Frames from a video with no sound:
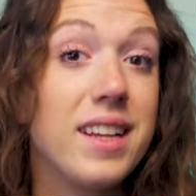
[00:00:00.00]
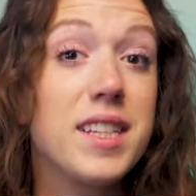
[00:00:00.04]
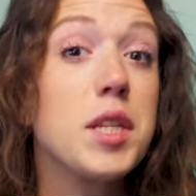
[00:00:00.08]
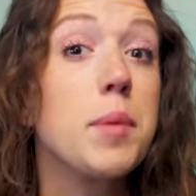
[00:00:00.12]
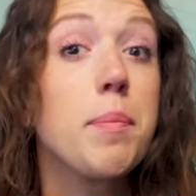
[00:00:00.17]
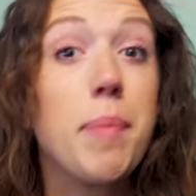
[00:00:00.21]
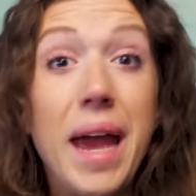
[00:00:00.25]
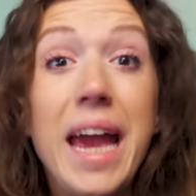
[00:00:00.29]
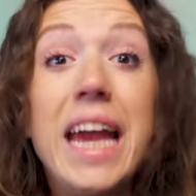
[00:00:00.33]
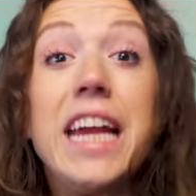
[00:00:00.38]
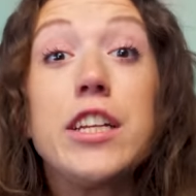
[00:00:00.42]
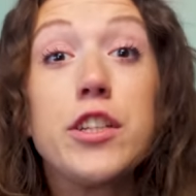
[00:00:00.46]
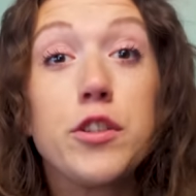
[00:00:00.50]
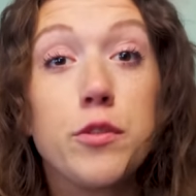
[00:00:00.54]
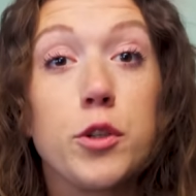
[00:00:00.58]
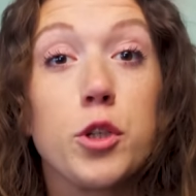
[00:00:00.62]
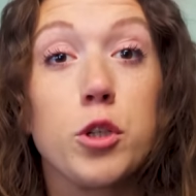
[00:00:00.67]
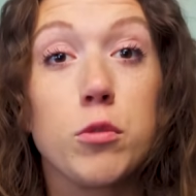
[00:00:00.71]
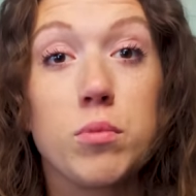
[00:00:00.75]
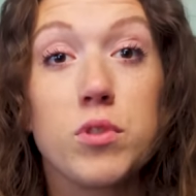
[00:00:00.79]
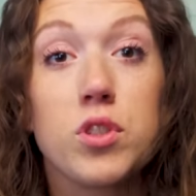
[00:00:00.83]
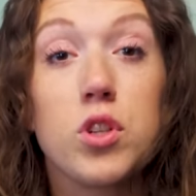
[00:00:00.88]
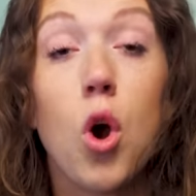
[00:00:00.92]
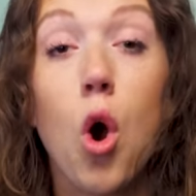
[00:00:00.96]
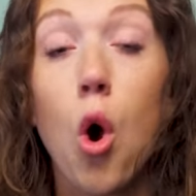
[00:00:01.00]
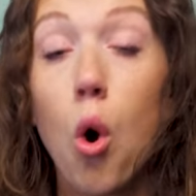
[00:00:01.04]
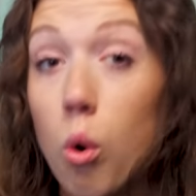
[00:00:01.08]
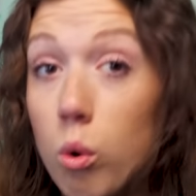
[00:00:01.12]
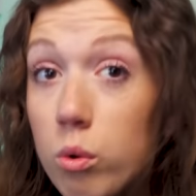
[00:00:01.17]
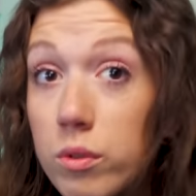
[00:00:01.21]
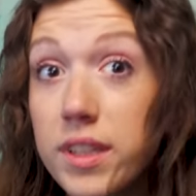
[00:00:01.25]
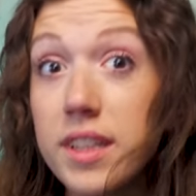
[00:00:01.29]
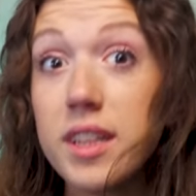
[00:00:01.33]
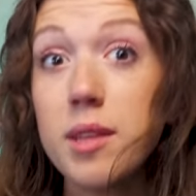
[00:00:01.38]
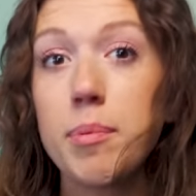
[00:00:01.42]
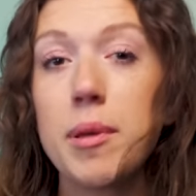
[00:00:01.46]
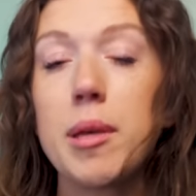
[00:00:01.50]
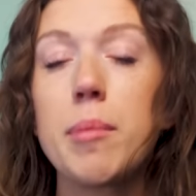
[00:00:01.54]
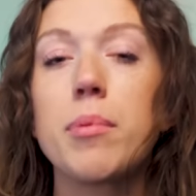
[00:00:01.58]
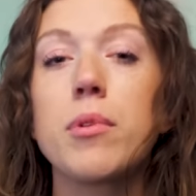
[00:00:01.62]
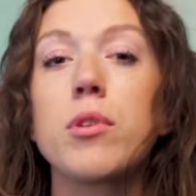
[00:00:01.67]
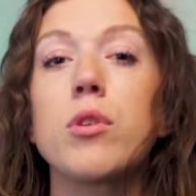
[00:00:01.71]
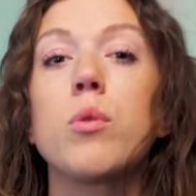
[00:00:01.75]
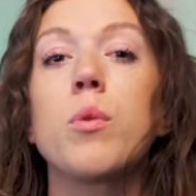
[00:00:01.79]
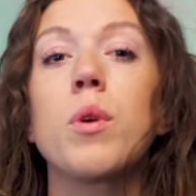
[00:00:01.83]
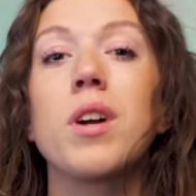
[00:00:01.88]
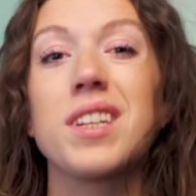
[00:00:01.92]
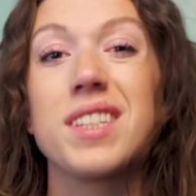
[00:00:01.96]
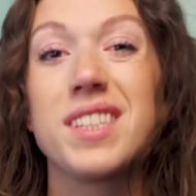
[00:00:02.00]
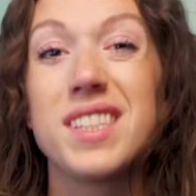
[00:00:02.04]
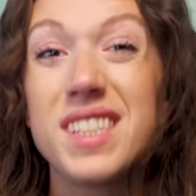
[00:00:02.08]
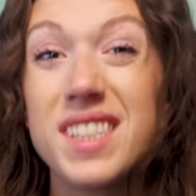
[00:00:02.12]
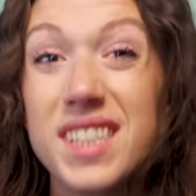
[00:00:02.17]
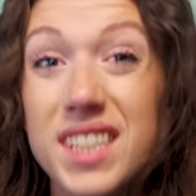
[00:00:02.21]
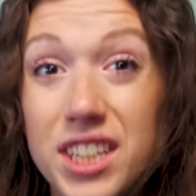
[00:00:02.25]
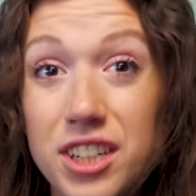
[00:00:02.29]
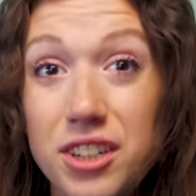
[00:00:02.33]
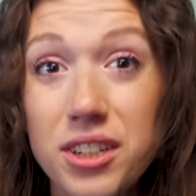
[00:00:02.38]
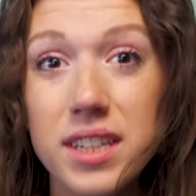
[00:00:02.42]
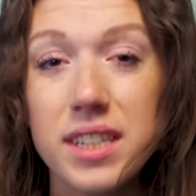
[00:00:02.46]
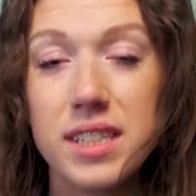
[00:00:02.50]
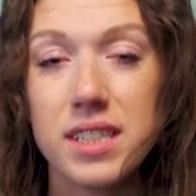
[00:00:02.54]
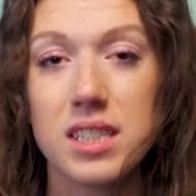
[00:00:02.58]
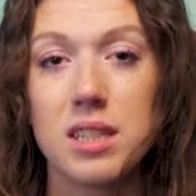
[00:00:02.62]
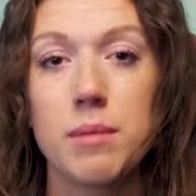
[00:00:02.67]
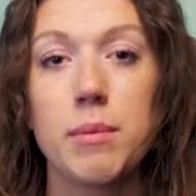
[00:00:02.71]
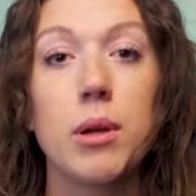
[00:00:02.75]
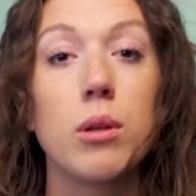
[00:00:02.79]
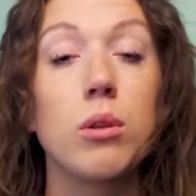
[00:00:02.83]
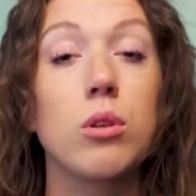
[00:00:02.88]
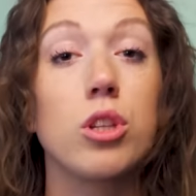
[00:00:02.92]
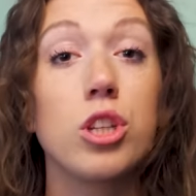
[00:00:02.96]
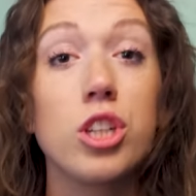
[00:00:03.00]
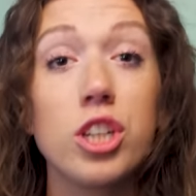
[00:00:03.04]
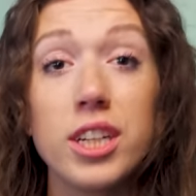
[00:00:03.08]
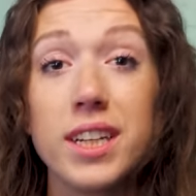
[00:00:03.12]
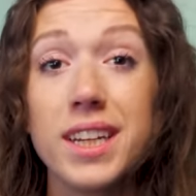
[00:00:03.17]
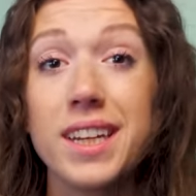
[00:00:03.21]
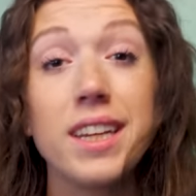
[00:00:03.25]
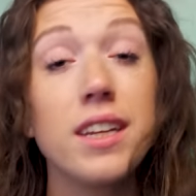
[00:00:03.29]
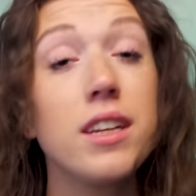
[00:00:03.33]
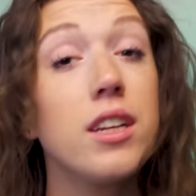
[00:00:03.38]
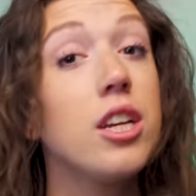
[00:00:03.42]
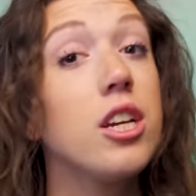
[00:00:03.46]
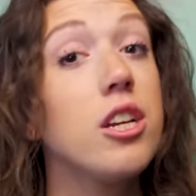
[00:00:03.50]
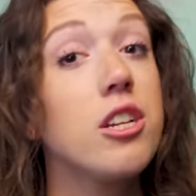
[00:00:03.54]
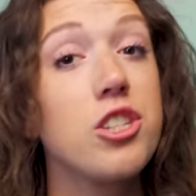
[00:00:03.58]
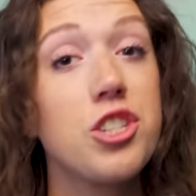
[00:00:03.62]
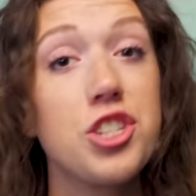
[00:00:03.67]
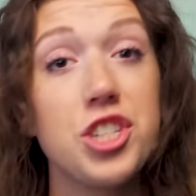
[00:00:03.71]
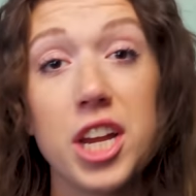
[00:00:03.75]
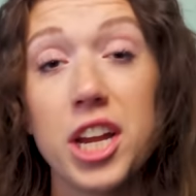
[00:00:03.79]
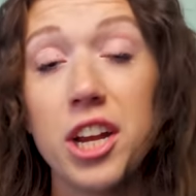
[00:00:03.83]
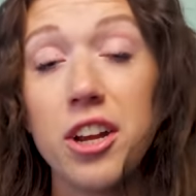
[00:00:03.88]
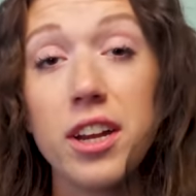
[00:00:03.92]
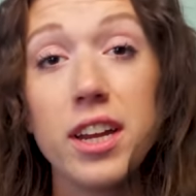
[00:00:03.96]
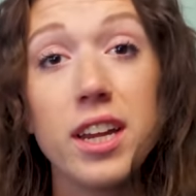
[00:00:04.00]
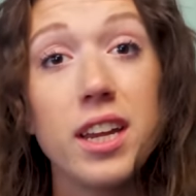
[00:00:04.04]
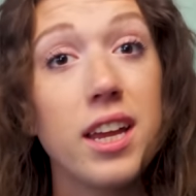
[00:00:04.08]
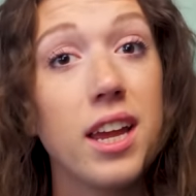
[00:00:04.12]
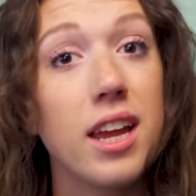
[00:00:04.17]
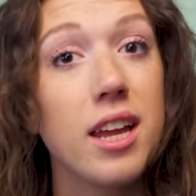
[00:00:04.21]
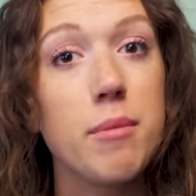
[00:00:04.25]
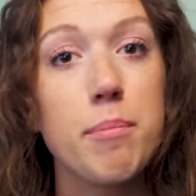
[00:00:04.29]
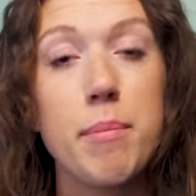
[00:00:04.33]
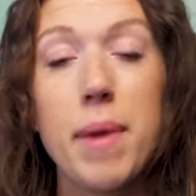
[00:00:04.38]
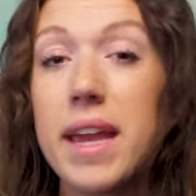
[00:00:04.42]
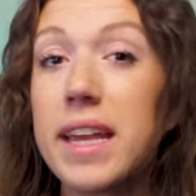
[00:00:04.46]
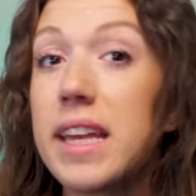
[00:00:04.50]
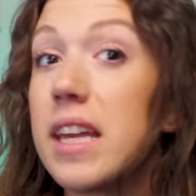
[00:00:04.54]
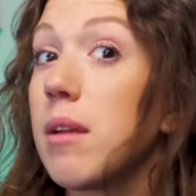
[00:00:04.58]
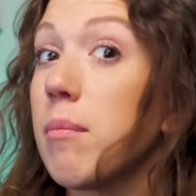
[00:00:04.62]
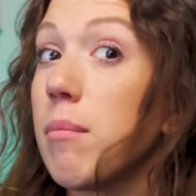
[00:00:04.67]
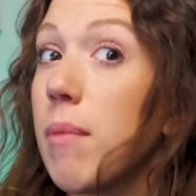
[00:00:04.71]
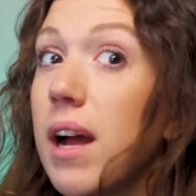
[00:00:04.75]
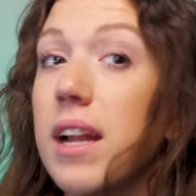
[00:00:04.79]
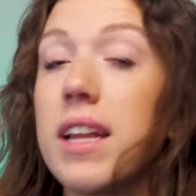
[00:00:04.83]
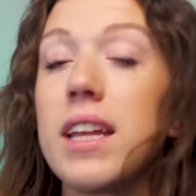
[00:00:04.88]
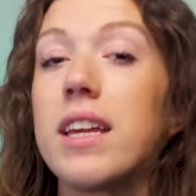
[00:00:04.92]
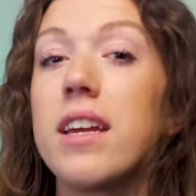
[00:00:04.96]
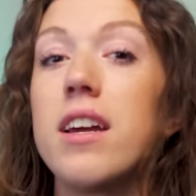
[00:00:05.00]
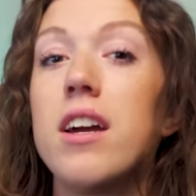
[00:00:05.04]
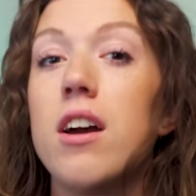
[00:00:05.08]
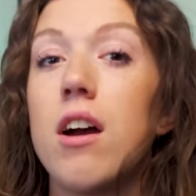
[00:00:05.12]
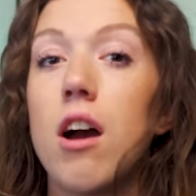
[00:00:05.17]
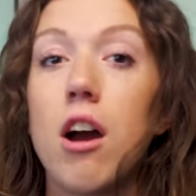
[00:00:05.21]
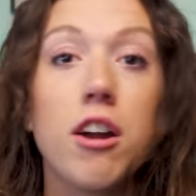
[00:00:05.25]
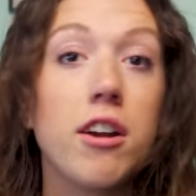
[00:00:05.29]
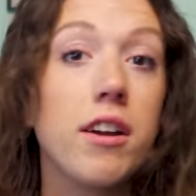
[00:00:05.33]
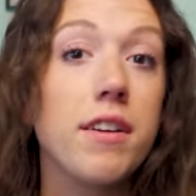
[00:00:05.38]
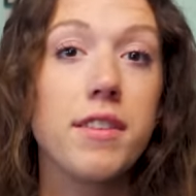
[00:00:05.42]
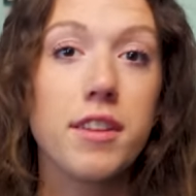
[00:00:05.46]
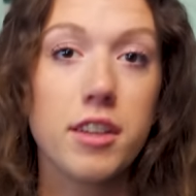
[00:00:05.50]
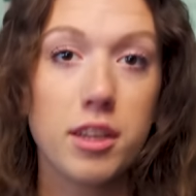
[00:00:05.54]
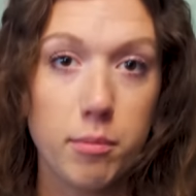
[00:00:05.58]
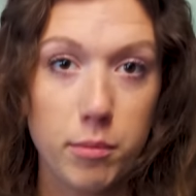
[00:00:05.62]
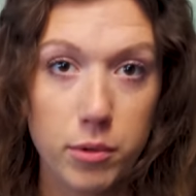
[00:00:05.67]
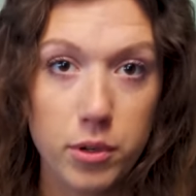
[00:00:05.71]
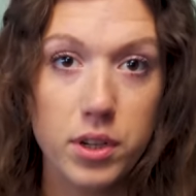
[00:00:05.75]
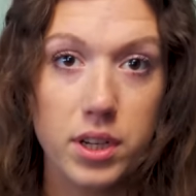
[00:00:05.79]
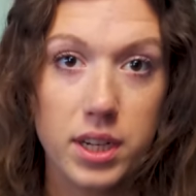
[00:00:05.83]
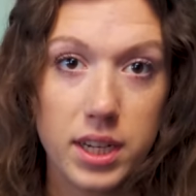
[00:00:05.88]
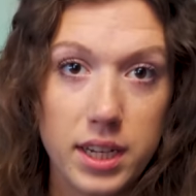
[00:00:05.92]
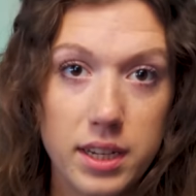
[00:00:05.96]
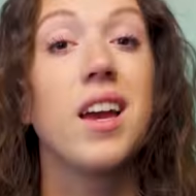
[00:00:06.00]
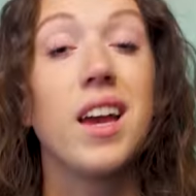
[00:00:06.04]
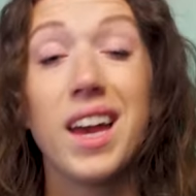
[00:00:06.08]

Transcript: It's a paid group, so only the people who are serious about learning, sharing, and making money are in the community.